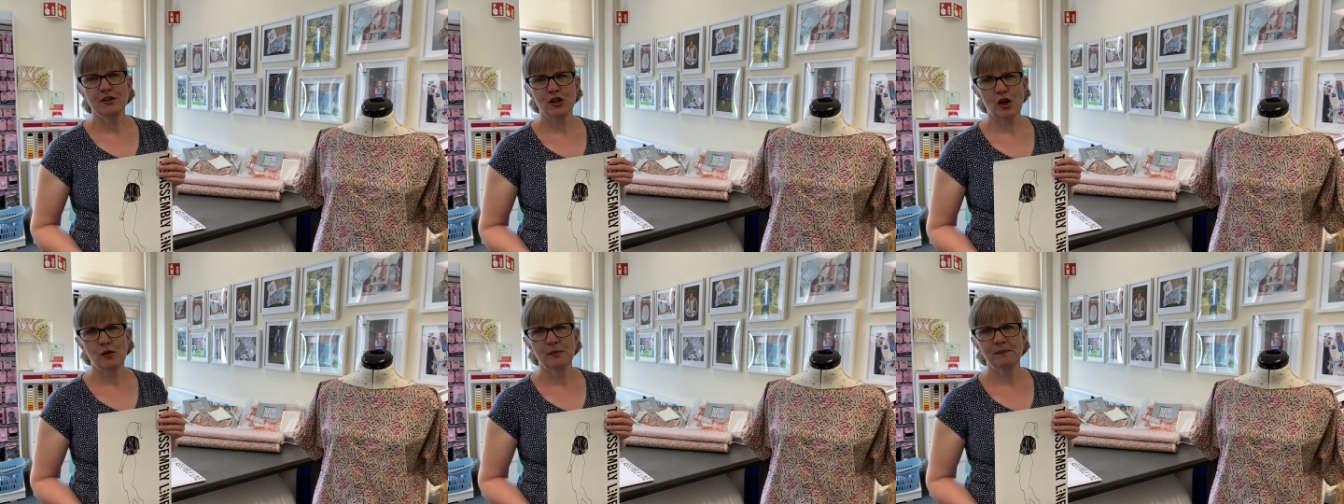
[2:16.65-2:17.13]

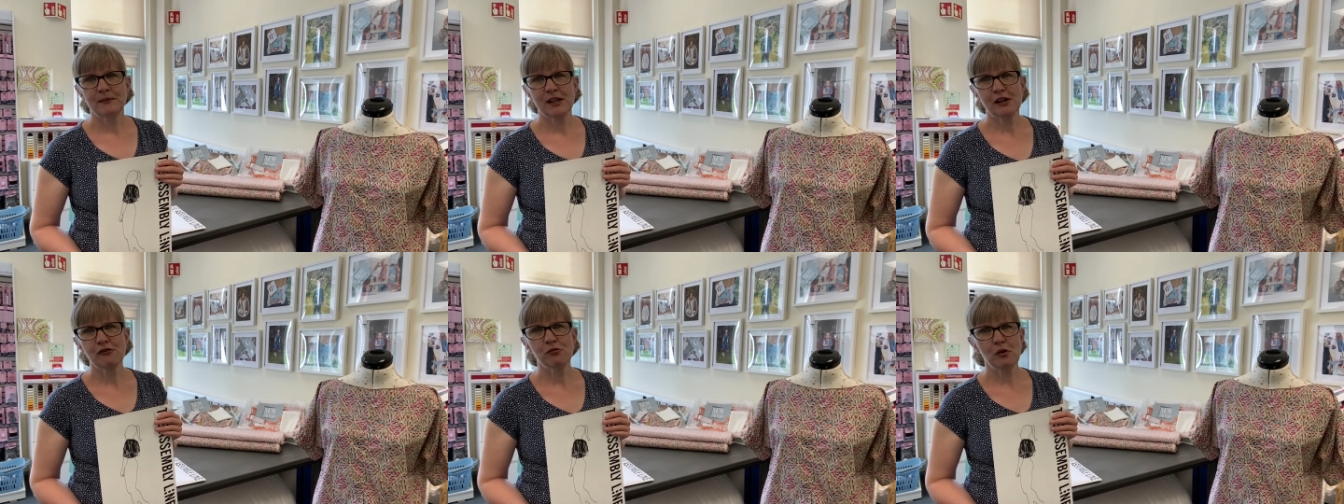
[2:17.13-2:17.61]
So
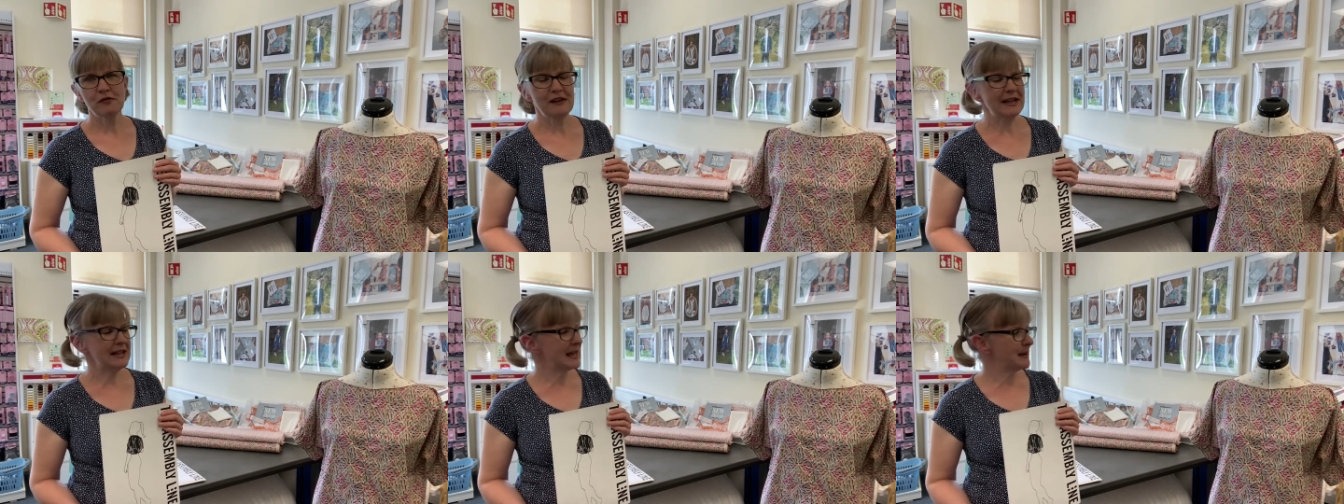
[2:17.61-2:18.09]
enough
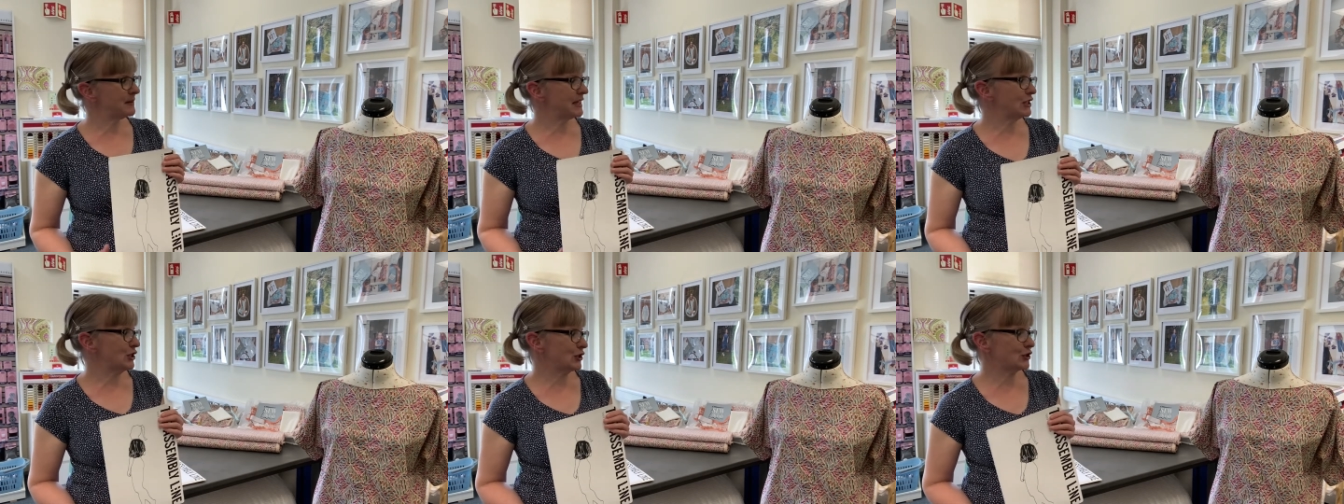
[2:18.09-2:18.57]
waffling, let
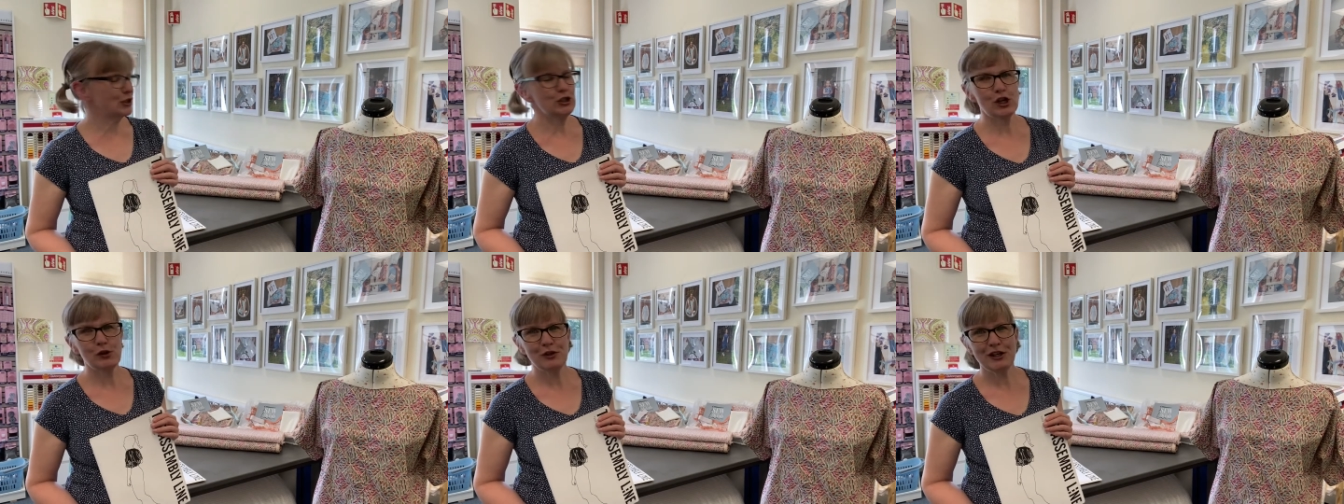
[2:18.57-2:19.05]
me just
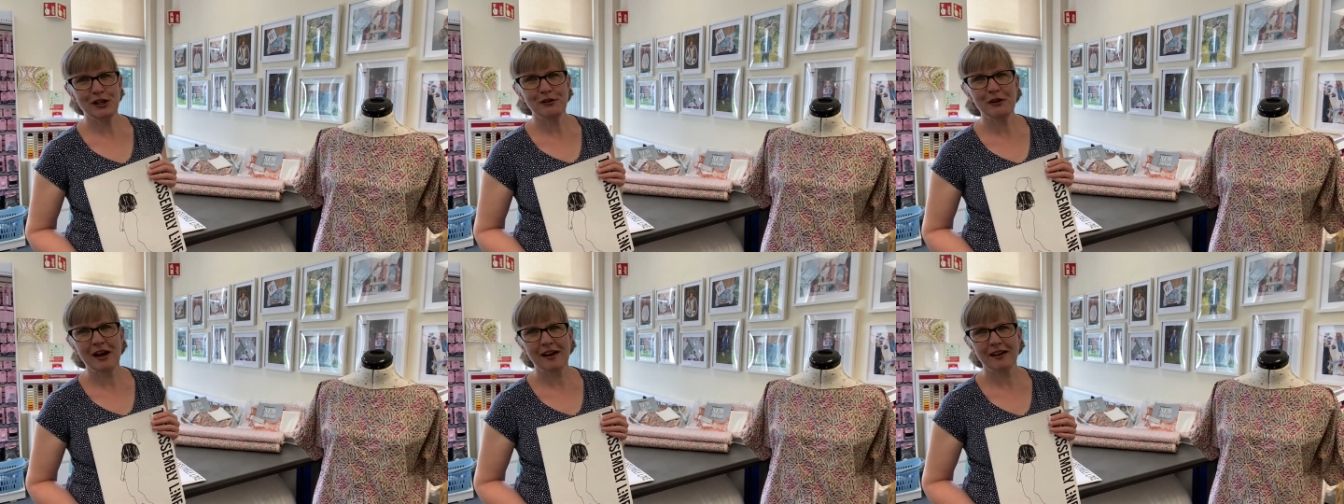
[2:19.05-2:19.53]
show
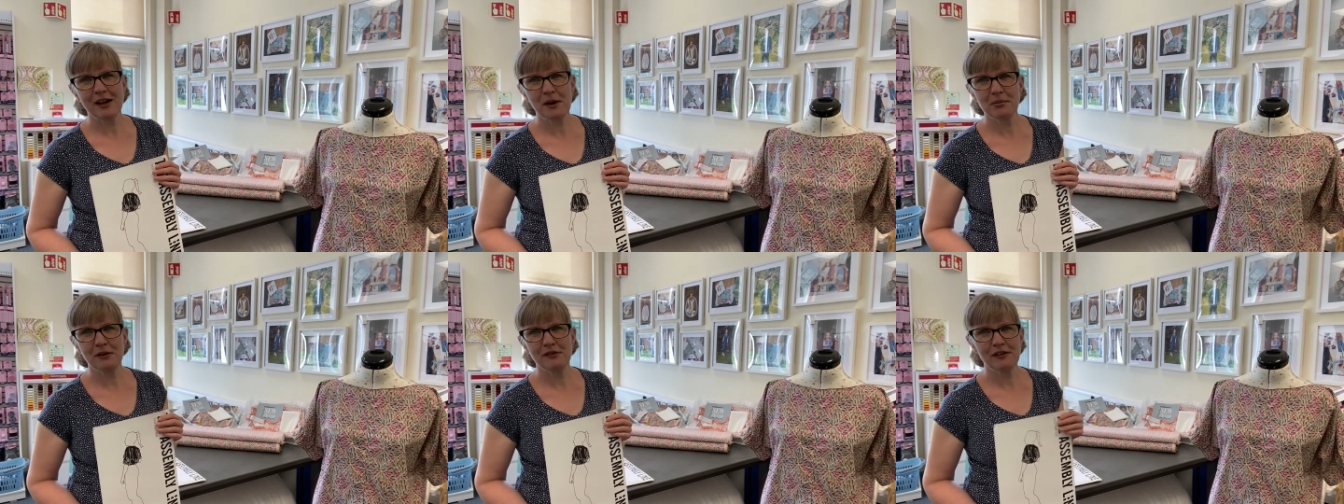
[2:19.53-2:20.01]
you a
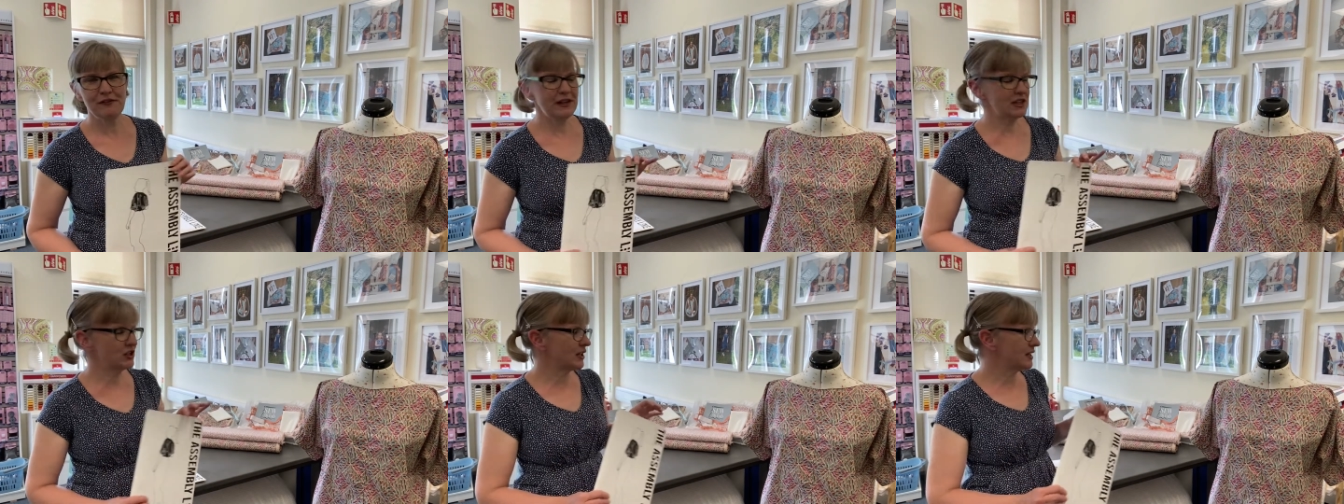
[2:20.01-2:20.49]
couple of the
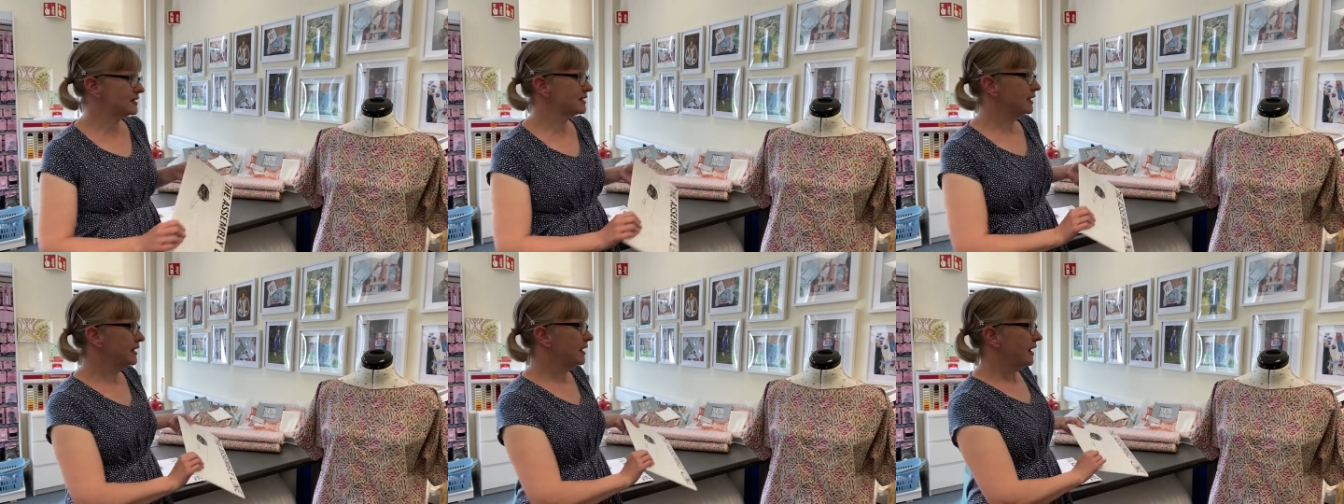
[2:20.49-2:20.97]
features.
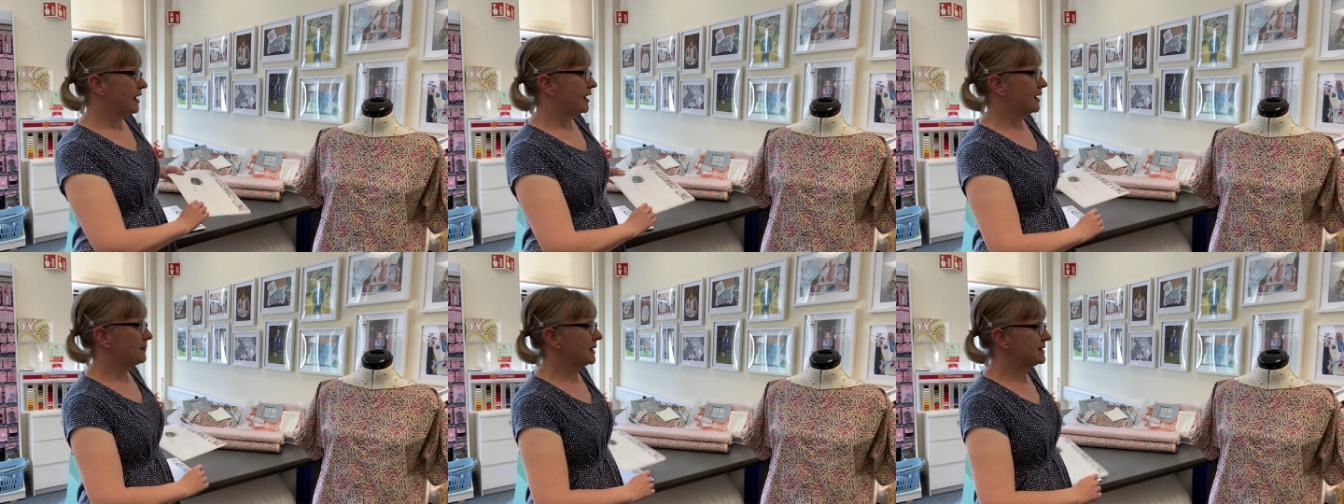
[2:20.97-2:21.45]

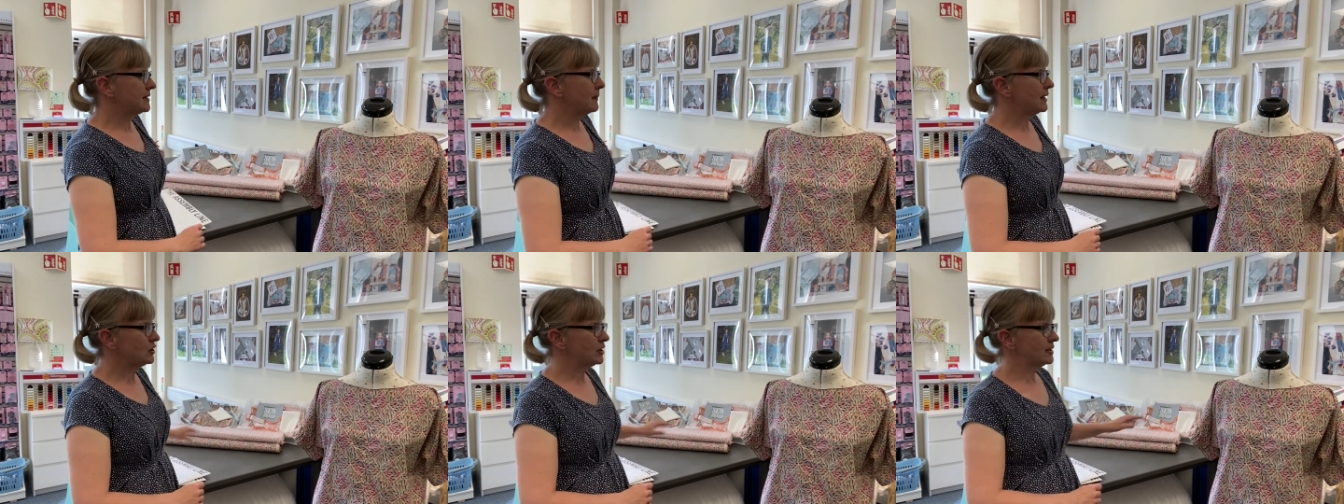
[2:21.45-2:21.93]
As I
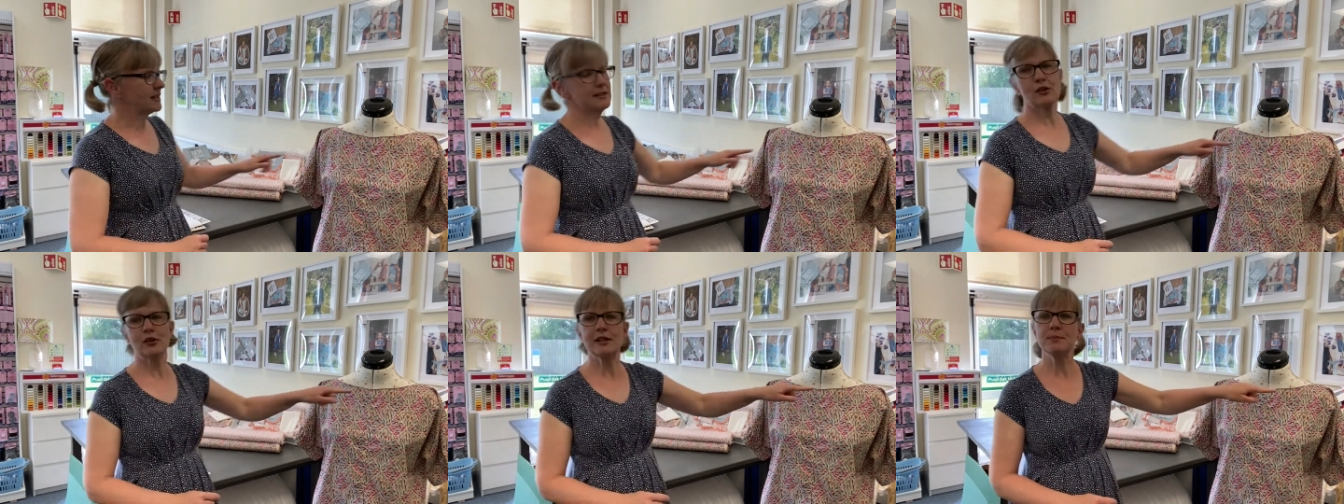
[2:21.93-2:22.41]
mentioned,
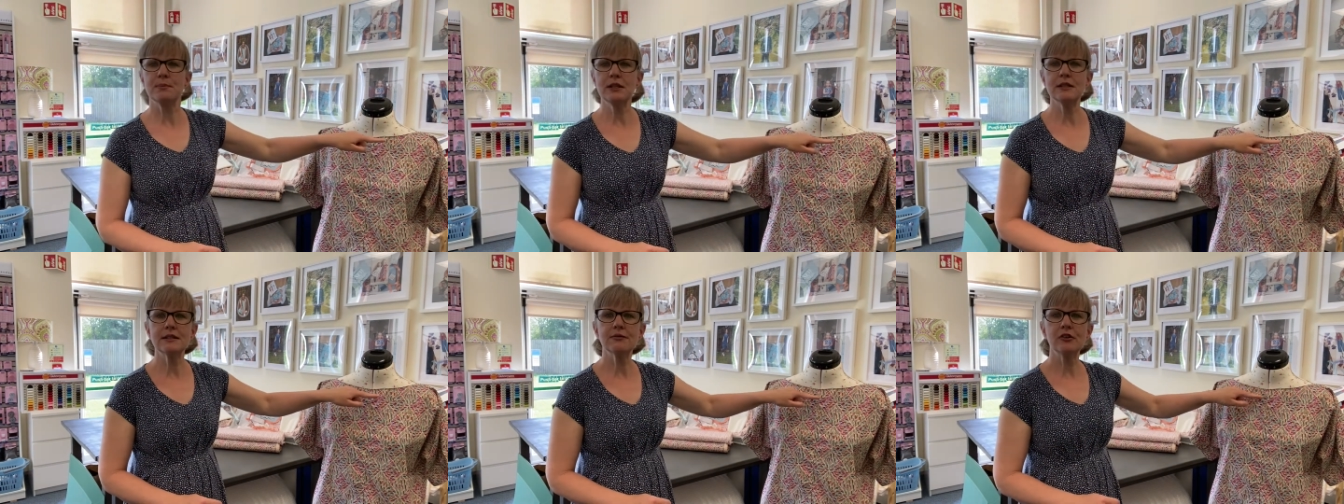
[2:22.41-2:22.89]
it's got this
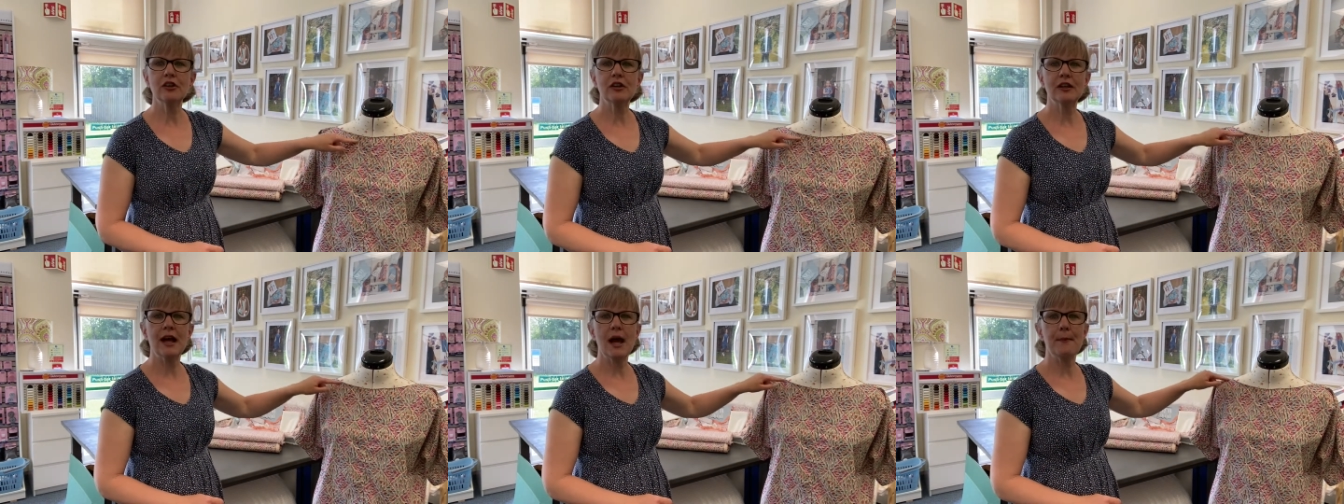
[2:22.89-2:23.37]

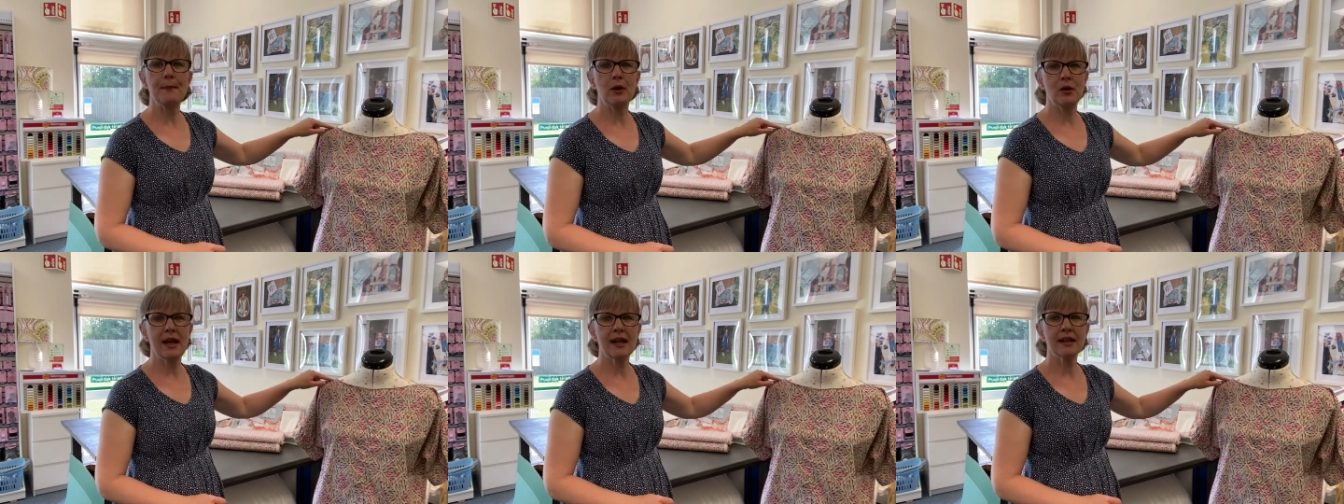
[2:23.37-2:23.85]
beautiful
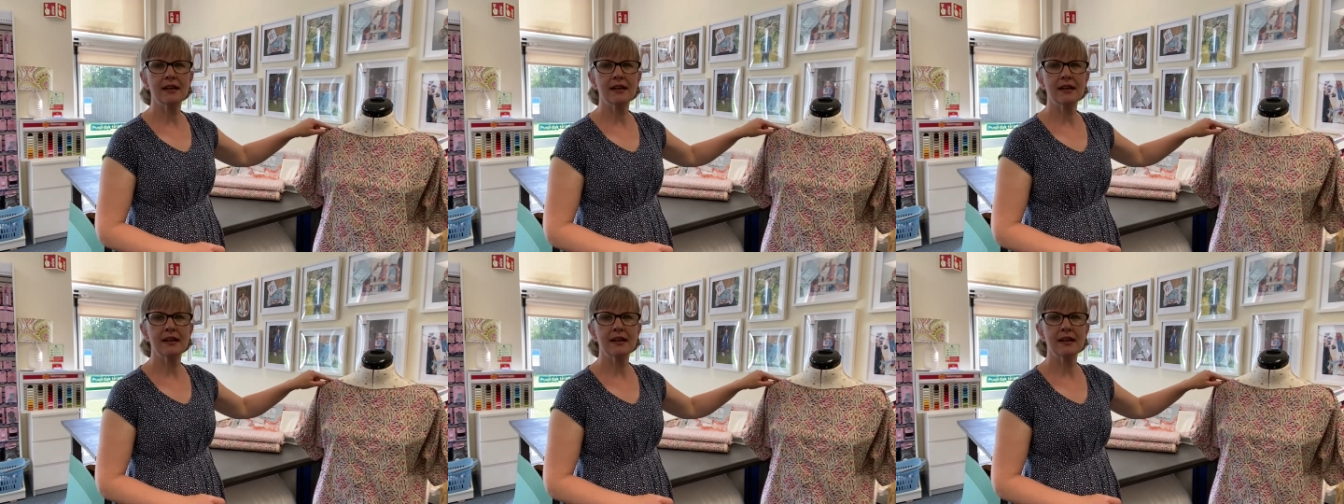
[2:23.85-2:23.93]
boat neck